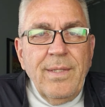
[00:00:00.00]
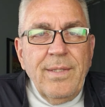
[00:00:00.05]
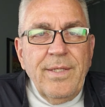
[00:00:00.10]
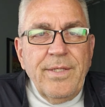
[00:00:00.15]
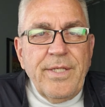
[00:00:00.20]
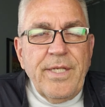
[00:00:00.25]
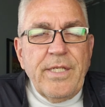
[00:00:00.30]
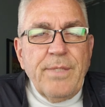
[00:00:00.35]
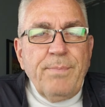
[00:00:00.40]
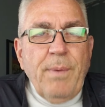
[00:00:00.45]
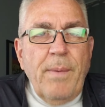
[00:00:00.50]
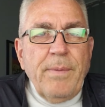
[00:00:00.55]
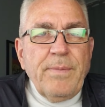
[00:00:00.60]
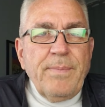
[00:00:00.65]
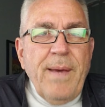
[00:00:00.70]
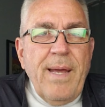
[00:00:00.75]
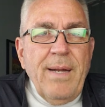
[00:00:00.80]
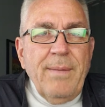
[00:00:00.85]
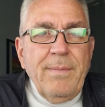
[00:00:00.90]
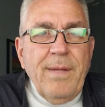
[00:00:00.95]
This is Bubba's
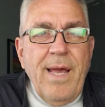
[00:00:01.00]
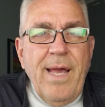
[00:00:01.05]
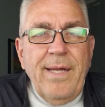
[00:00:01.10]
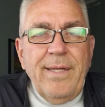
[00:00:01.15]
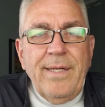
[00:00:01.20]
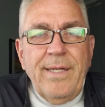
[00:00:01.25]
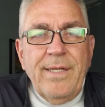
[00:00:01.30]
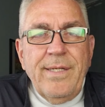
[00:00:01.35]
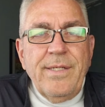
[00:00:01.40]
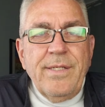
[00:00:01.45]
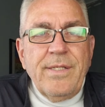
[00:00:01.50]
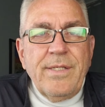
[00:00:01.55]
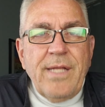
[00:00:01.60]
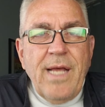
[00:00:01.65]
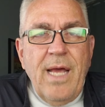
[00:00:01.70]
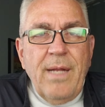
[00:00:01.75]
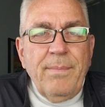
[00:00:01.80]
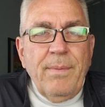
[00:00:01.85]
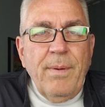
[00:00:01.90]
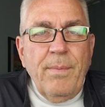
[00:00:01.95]
Bottom Line. It is
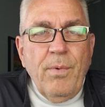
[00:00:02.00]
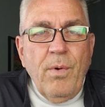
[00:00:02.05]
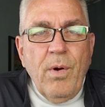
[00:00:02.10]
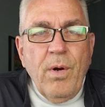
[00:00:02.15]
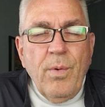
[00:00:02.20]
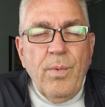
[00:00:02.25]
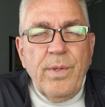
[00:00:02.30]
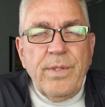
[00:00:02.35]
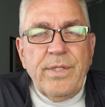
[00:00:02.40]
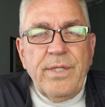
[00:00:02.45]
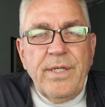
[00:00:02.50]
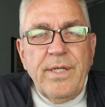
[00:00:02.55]
Todd Bubba Horowitz.